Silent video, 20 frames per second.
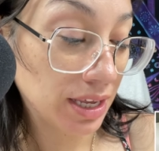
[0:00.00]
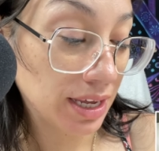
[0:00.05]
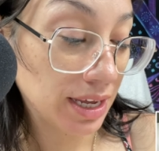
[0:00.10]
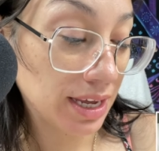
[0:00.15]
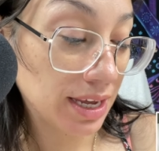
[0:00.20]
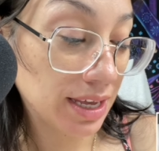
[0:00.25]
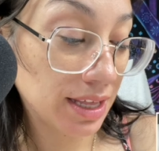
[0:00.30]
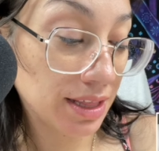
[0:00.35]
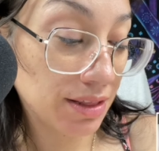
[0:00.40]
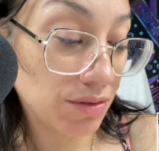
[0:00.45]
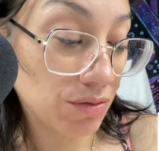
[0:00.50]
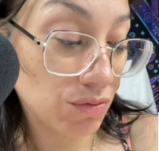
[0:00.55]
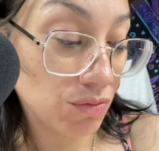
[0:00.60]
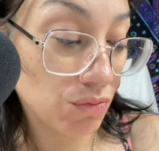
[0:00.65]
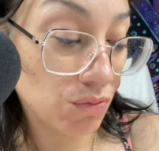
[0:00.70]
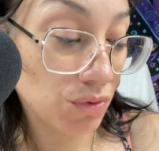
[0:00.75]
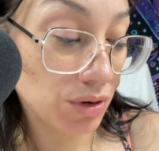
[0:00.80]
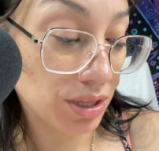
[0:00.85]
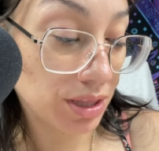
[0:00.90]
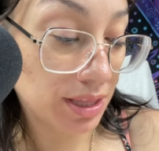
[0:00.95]
And
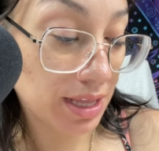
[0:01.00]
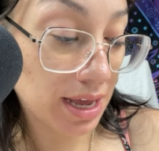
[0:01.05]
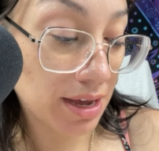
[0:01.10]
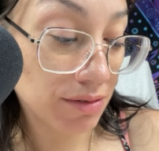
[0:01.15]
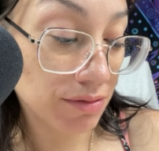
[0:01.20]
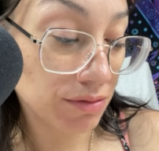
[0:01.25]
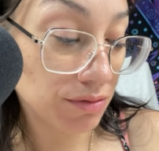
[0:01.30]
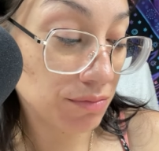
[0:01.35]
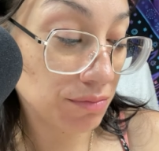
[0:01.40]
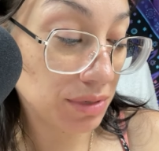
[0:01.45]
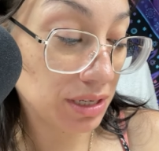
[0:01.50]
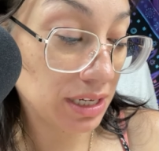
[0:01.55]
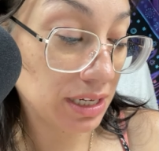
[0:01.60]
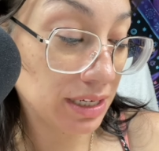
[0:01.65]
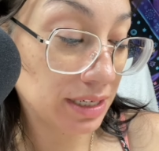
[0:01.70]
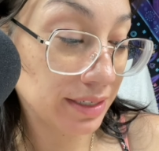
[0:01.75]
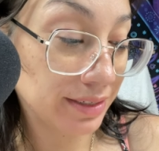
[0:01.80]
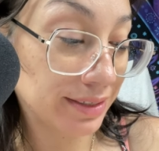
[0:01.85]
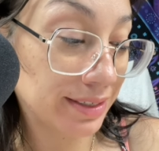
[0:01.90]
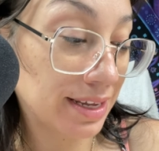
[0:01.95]
what that will mean
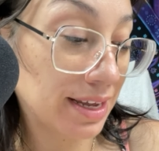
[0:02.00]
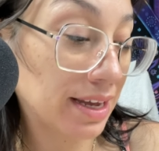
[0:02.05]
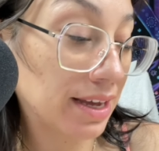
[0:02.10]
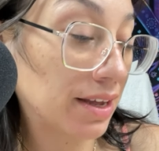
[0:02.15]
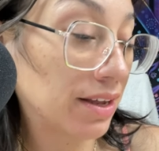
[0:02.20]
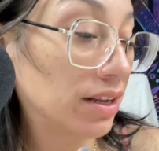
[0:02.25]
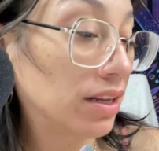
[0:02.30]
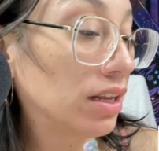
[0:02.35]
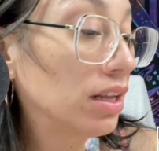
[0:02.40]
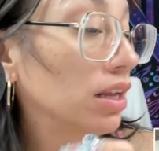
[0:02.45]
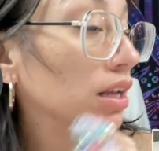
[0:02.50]
is that